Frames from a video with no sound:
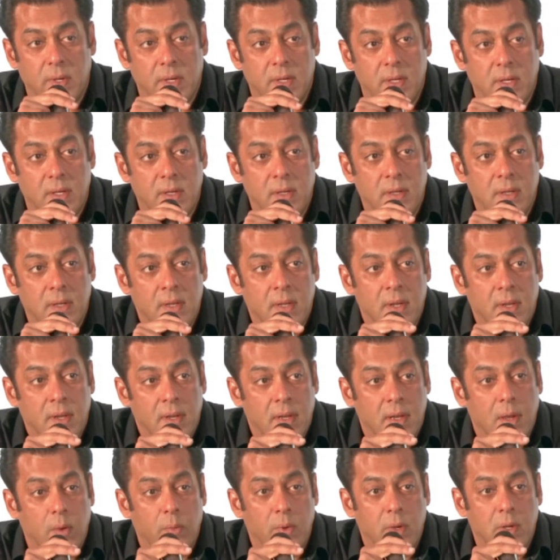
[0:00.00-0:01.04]
one here.
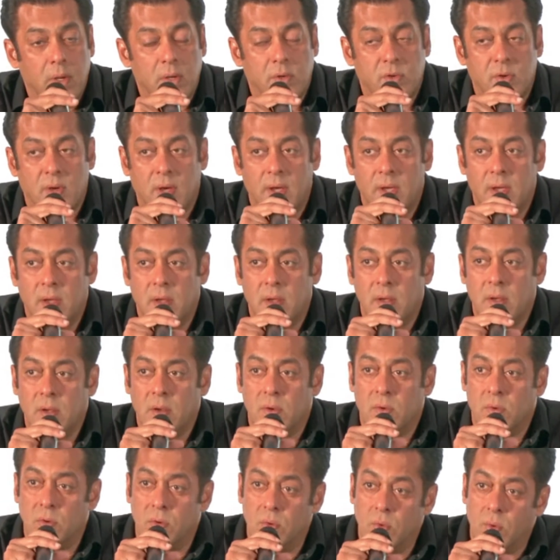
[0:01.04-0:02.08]
And we're
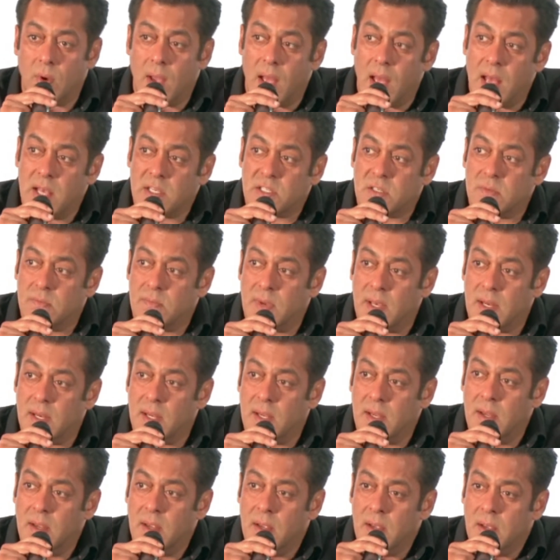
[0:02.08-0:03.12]
trying to do as
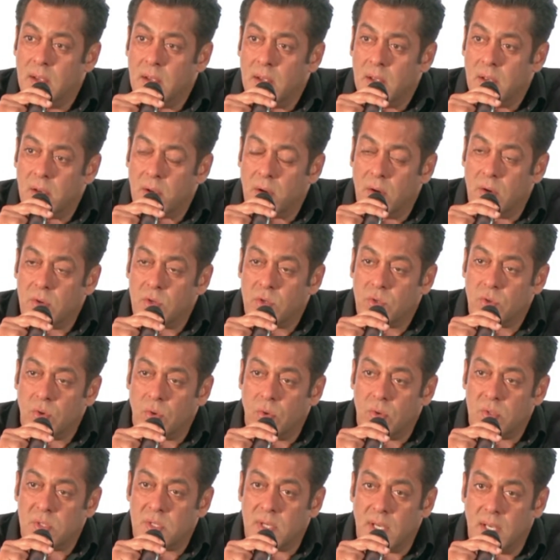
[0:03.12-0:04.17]
many
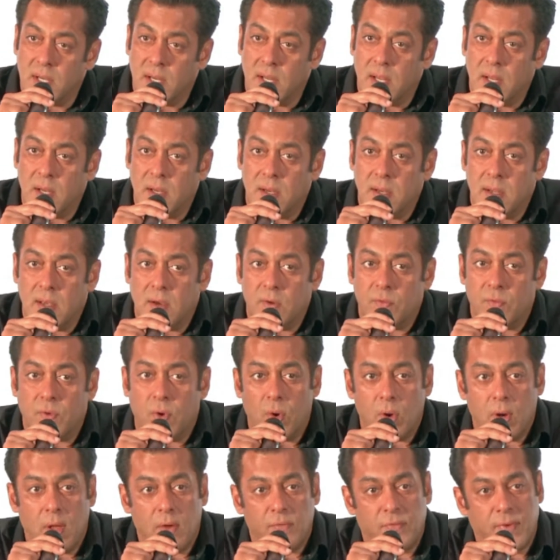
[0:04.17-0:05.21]
shows in India for
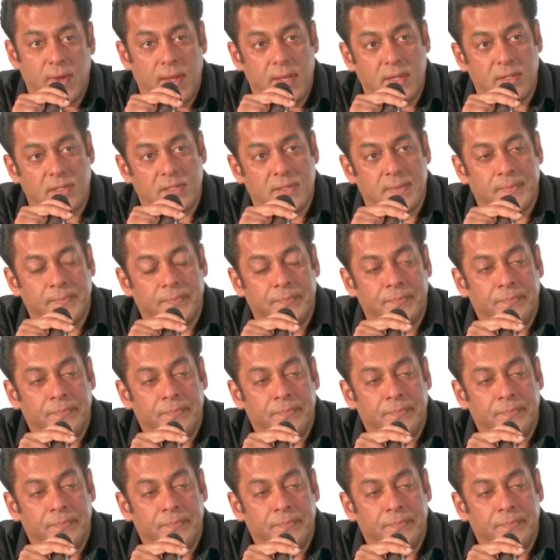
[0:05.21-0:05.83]
all our fans.